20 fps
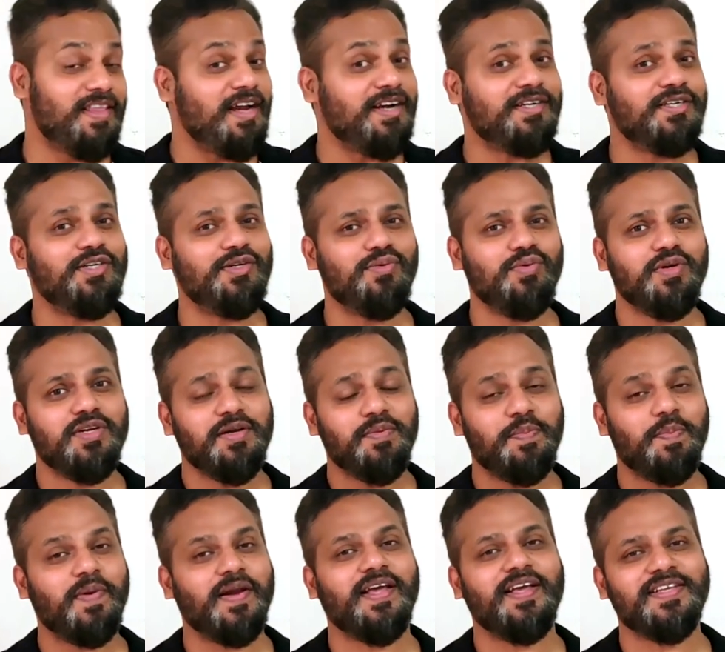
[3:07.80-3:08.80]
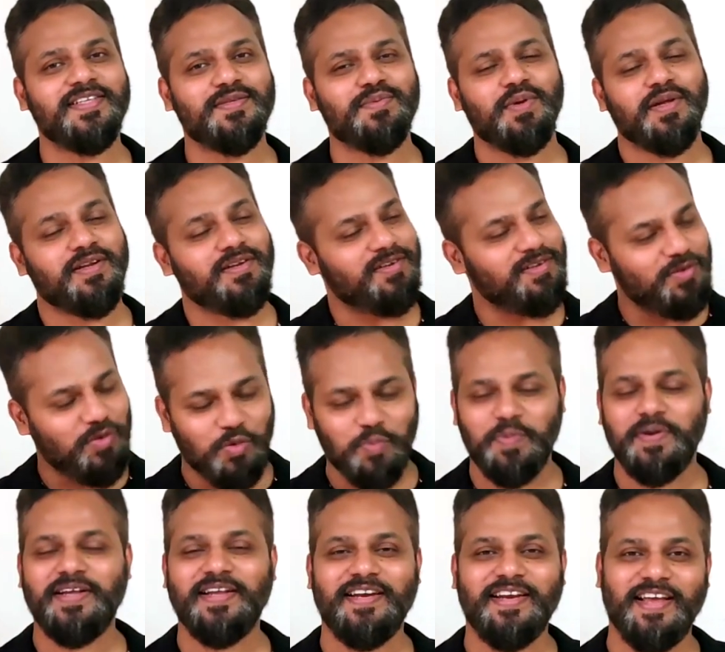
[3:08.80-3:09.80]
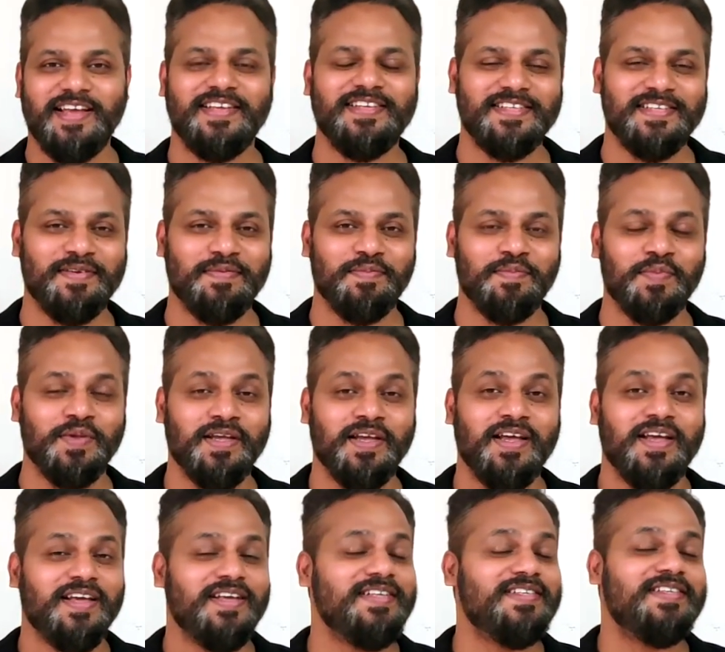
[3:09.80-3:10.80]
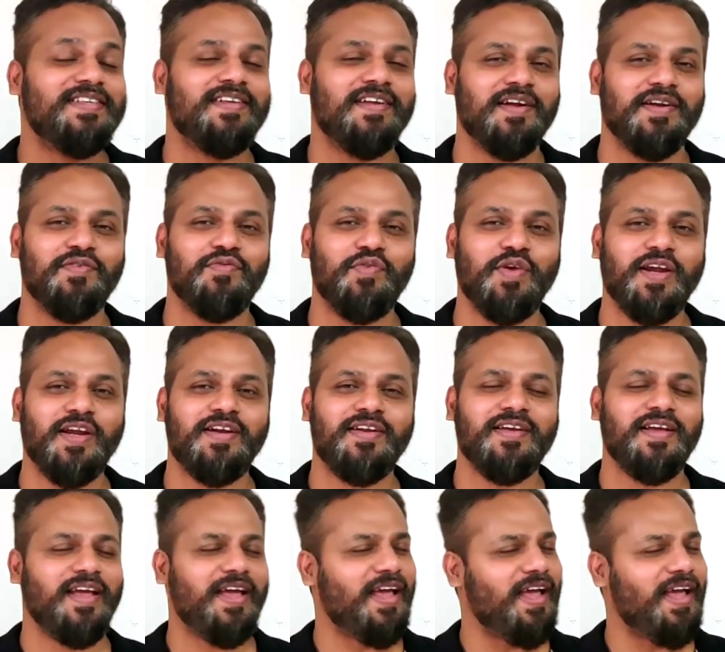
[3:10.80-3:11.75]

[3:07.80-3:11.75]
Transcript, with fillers: that too in a place where nobody likes him, is conveyed